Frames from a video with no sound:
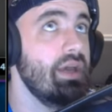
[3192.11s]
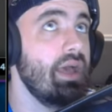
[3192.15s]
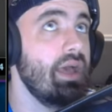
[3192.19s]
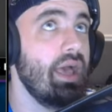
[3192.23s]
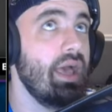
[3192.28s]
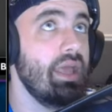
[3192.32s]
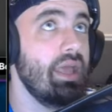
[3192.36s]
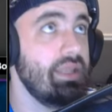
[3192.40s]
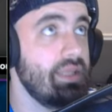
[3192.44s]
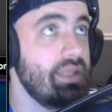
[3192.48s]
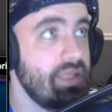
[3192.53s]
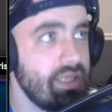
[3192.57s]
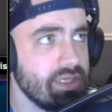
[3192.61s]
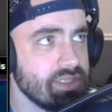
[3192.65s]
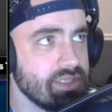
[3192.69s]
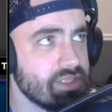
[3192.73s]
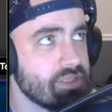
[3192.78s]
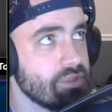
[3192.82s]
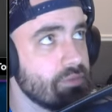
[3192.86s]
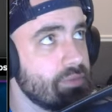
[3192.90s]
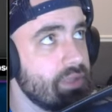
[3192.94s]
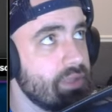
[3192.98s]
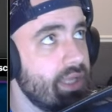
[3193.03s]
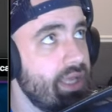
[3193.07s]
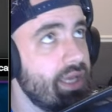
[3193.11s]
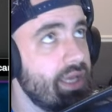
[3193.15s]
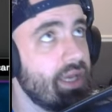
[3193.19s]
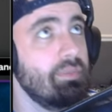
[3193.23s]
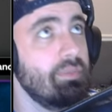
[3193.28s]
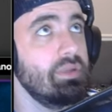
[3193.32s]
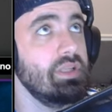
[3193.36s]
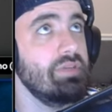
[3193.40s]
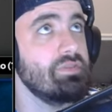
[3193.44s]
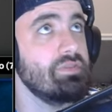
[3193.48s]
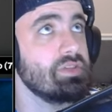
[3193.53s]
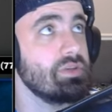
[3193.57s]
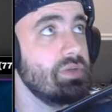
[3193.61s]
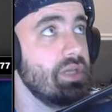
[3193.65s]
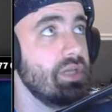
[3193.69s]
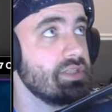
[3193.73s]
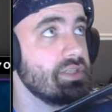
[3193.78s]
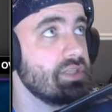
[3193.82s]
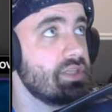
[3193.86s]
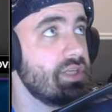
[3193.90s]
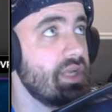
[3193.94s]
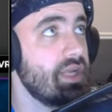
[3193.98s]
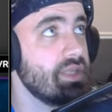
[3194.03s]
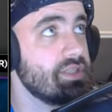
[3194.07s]
And he is still playing, I believe, so he
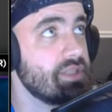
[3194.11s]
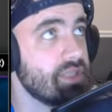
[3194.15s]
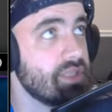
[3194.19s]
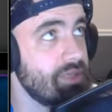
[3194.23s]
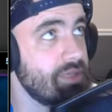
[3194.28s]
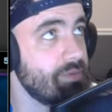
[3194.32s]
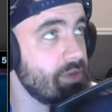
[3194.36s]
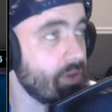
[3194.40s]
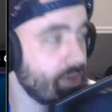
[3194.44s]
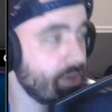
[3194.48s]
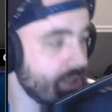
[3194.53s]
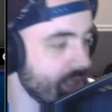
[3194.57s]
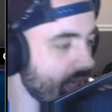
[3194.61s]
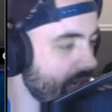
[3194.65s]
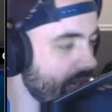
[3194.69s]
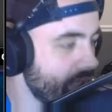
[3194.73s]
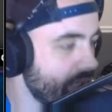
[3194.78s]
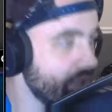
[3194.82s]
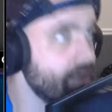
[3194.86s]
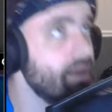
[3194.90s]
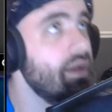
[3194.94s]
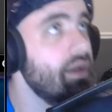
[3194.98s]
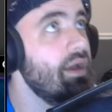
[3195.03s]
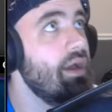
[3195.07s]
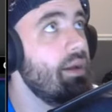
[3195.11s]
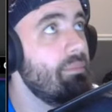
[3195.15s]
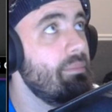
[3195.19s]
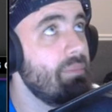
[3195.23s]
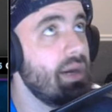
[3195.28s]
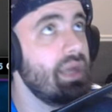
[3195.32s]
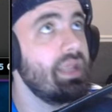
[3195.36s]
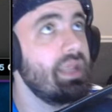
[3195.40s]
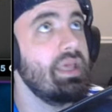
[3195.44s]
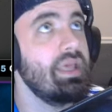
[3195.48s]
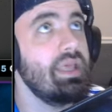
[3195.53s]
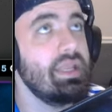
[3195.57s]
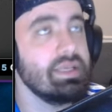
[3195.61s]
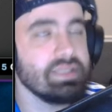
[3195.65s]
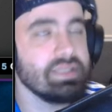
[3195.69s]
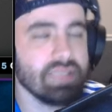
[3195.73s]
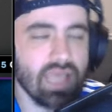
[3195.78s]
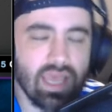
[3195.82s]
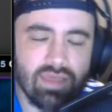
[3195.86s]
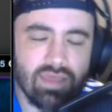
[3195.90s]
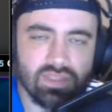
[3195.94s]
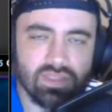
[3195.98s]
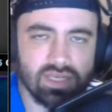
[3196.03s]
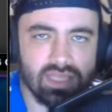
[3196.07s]
has a chance to keep going higher. But it is
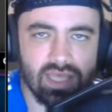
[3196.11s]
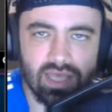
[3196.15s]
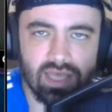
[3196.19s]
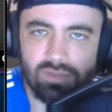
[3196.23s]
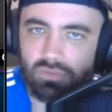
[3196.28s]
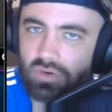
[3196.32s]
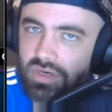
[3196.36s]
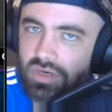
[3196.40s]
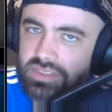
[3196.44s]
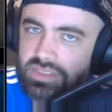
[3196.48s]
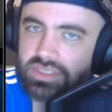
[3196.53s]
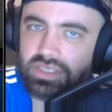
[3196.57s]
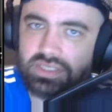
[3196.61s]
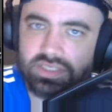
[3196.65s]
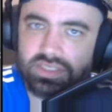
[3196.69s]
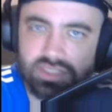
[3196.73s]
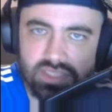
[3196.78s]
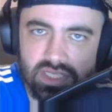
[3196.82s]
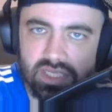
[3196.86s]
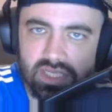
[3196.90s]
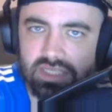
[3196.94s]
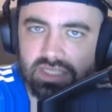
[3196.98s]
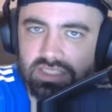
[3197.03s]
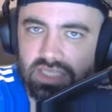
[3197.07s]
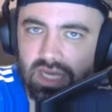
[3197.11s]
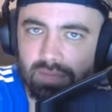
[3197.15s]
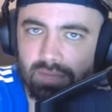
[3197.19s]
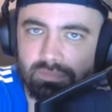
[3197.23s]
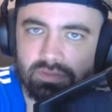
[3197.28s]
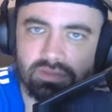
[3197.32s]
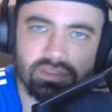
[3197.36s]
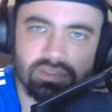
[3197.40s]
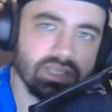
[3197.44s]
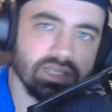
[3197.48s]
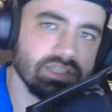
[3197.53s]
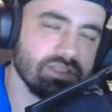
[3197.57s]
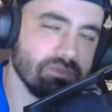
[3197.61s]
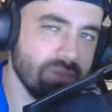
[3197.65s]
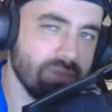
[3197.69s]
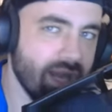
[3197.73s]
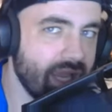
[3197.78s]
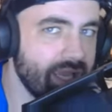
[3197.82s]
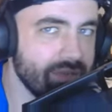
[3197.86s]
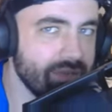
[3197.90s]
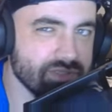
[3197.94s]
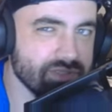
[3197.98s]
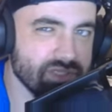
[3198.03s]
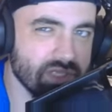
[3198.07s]
Anthony Edwards sitting atop the list
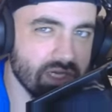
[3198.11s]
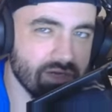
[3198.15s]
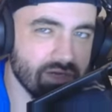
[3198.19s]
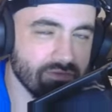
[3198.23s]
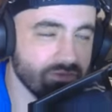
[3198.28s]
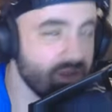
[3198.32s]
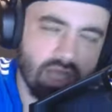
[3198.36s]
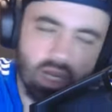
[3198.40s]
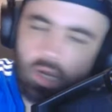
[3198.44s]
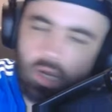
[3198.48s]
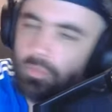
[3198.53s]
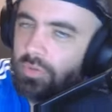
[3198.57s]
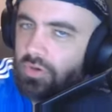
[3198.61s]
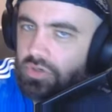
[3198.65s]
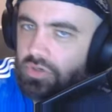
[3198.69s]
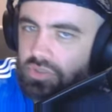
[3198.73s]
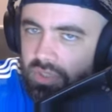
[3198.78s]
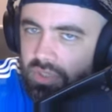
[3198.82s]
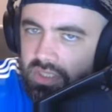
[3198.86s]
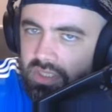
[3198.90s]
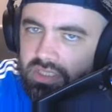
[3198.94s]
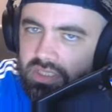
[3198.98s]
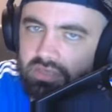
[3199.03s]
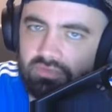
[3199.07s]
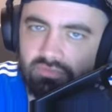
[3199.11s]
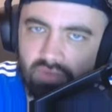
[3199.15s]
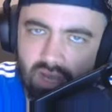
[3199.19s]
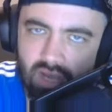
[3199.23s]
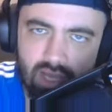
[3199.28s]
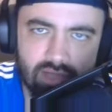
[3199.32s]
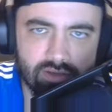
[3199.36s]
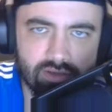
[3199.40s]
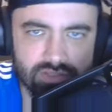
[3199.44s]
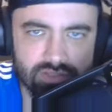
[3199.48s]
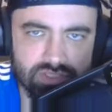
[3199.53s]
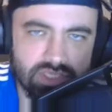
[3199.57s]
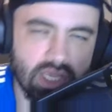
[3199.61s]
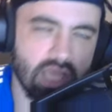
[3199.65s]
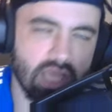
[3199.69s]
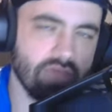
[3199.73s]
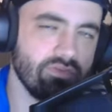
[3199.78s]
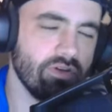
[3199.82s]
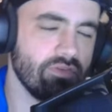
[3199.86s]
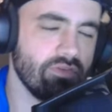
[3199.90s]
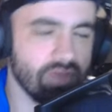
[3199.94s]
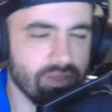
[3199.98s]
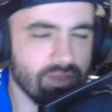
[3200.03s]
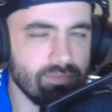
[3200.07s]
by himself. I hope you enjoyed the final save
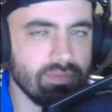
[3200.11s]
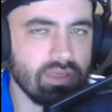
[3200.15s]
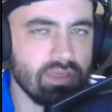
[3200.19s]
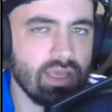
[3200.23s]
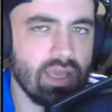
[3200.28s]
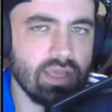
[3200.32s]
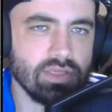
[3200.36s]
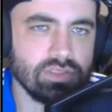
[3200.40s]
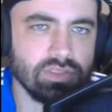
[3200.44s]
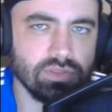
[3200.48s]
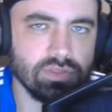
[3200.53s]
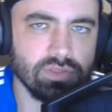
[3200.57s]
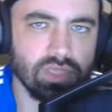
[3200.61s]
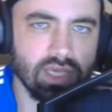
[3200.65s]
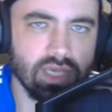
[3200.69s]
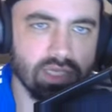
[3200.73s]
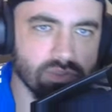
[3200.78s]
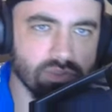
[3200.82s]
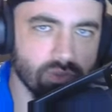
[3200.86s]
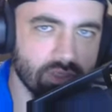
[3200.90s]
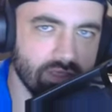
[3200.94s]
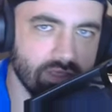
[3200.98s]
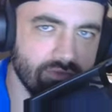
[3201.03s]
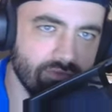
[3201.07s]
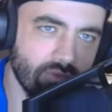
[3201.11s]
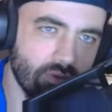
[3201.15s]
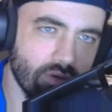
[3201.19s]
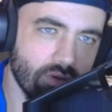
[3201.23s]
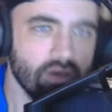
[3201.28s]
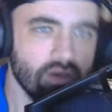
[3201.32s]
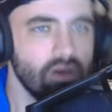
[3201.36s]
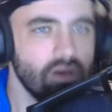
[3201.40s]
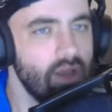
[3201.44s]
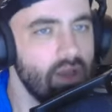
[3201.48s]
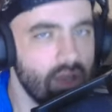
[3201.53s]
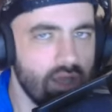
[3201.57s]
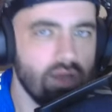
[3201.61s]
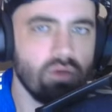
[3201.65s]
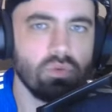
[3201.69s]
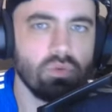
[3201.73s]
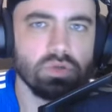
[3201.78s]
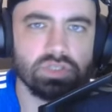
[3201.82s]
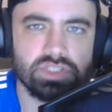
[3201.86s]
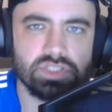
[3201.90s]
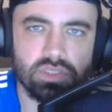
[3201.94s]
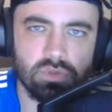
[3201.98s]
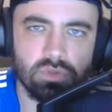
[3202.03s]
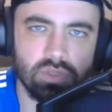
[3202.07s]
of NBA 2K24.
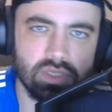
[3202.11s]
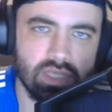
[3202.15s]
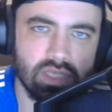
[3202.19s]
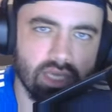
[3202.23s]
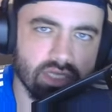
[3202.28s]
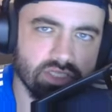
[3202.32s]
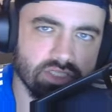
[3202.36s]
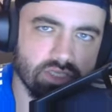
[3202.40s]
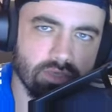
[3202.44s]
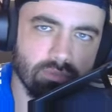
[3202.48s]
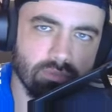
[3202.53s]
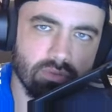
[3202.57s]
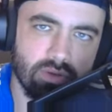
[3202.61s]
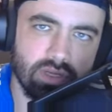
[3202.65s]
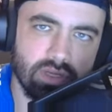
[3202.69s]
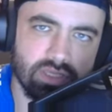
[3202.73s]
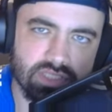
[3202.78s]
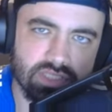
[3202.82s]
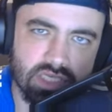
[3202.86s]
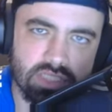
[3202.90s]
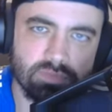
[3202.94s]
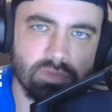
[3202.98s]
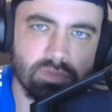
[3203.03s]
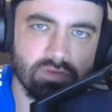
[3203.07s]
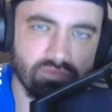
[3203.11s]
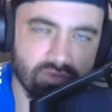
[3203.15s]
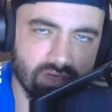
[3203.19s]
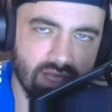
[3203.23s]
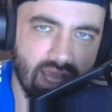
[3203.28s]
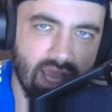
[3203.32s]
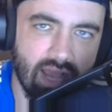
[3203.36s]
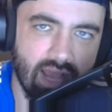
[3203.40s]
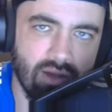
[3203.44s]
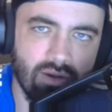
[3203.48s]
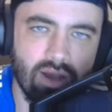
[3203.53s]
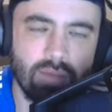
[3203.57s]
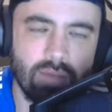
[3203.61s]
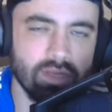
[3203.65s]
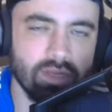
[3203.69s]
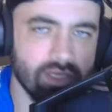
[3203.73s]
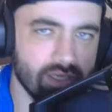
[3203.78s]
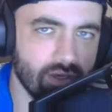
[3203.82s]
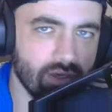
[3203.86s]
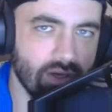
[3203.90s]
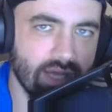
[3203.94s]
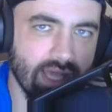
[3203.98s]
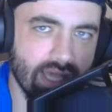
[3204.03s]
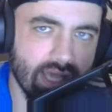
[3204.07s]
We'll see what next year brings us. But for now, I'm going to
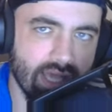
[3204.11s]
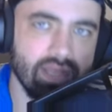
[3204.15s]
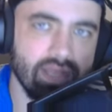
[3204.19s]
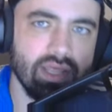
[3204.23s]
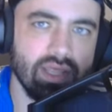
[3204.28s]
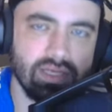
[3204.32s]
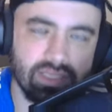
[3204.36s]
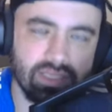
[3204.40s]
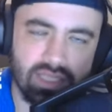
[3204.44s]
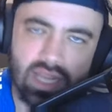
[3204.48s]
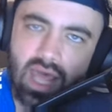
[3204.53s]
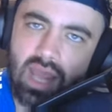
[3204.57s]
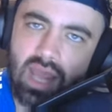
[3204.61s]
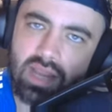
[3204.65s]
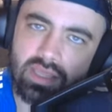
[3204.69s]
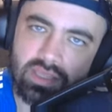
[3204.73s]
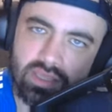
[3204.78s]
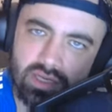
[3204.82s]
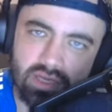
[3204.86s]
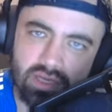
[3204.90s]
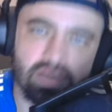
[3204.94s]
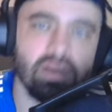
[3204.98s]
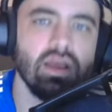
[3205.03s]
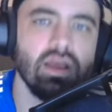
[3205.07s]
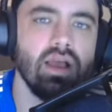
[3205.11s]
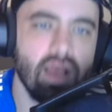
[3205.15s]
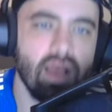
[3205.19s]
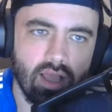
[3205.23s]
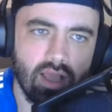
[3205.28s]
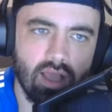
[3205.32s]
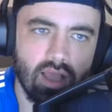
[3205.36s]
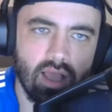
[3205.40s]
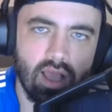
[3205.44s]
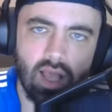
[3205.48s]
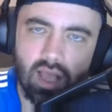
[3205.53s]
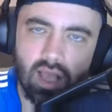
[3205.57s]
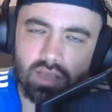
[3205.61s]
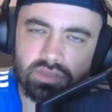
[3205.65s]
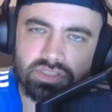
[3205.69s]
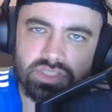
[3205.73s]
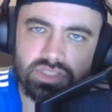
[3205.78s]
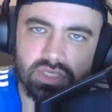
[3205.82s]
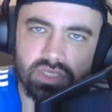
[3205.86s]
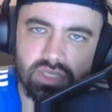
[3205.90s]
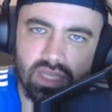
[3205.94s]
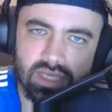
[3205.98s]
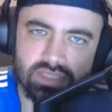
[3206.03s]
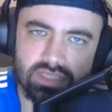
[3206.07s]
go ahead and get out of here. I'll
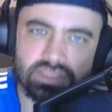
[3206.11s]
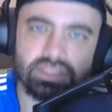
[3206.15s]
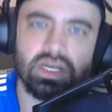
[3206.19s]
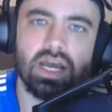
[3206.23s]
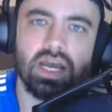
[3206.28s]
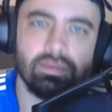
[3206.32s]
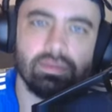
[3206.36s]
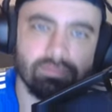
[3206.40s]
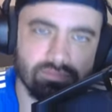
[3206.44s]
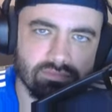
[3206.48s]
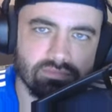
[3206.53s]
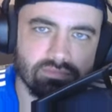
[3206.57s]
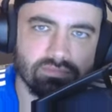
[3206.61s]
see you next time.